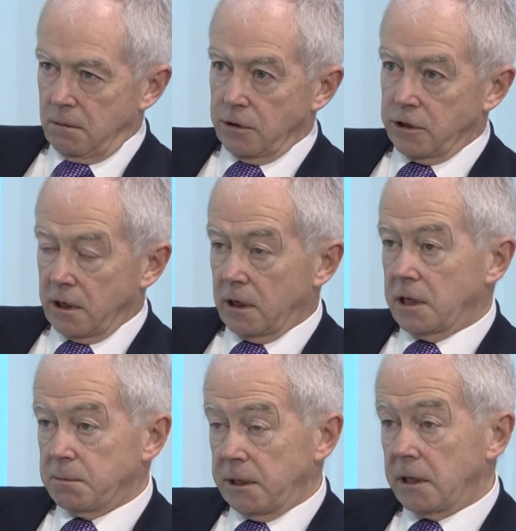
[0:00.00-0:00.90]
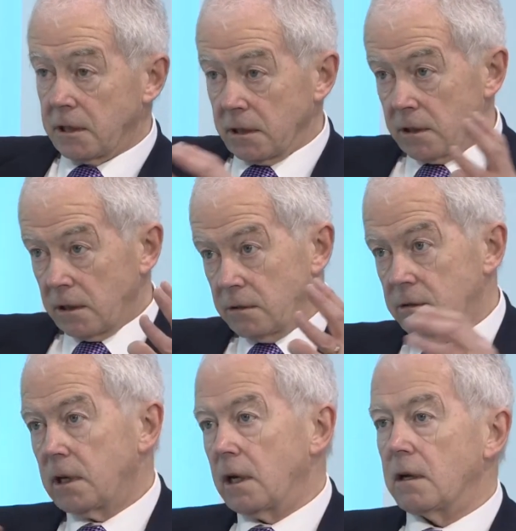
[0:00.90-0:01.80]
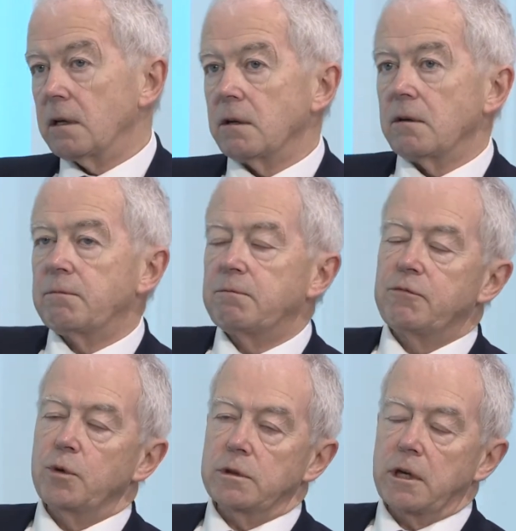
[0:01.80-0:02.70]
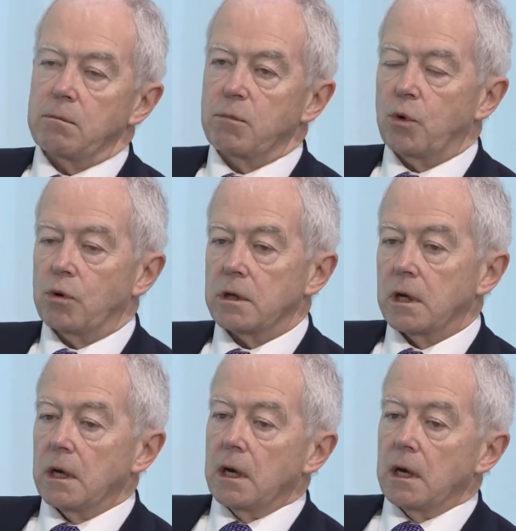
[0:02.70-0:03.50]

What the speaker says: which the ISB doesn't, because it's a full-time board,